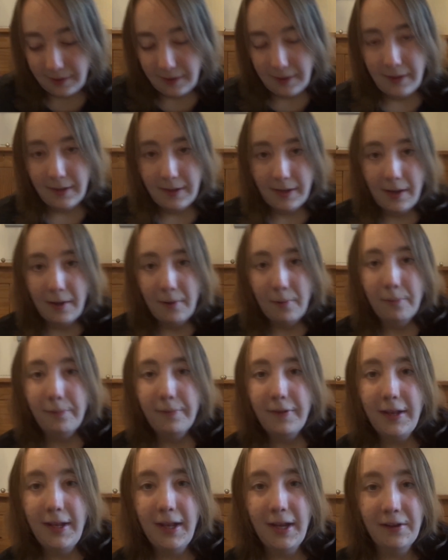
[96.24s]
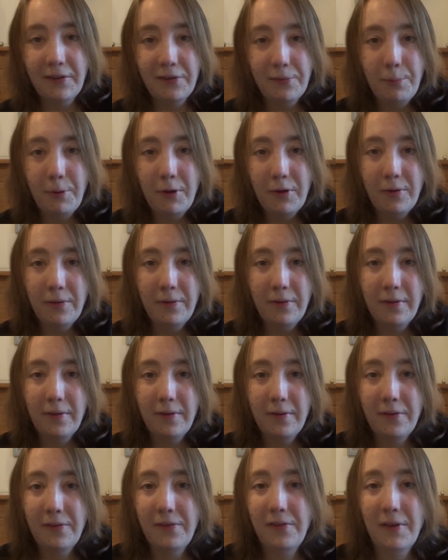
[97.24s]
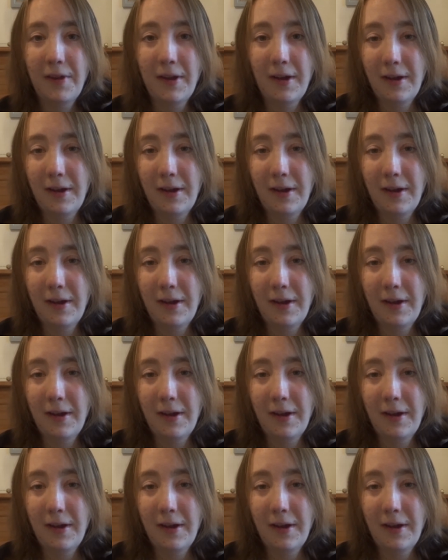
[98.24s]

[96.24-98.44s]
And now the next ones